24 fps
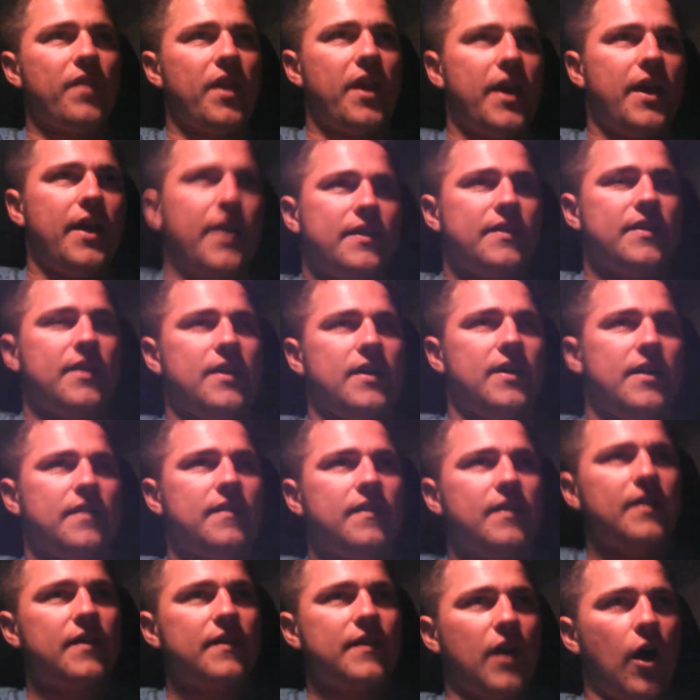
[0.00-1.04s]
And
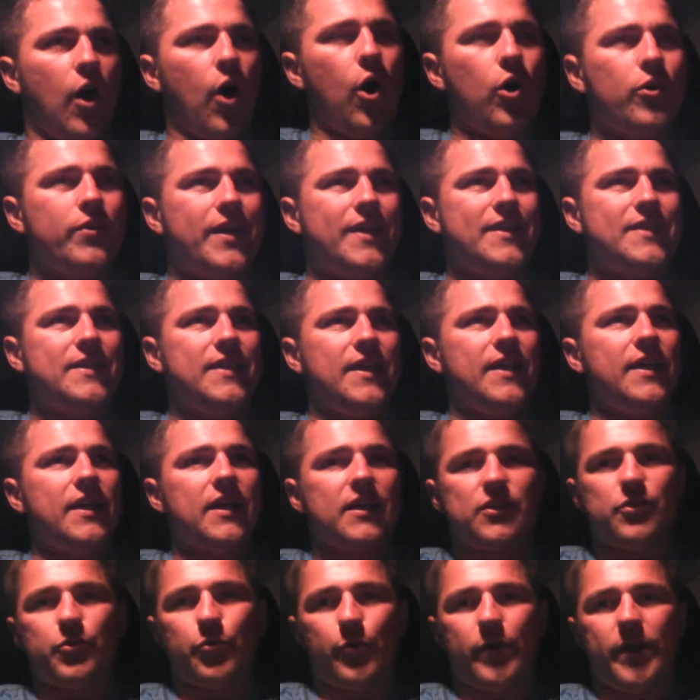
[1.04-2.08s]
the whole
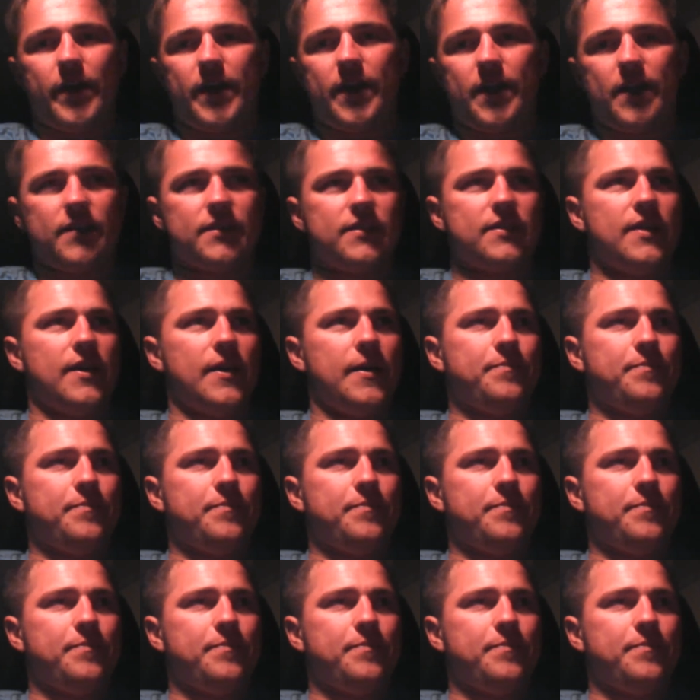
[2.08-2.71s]
idea to it is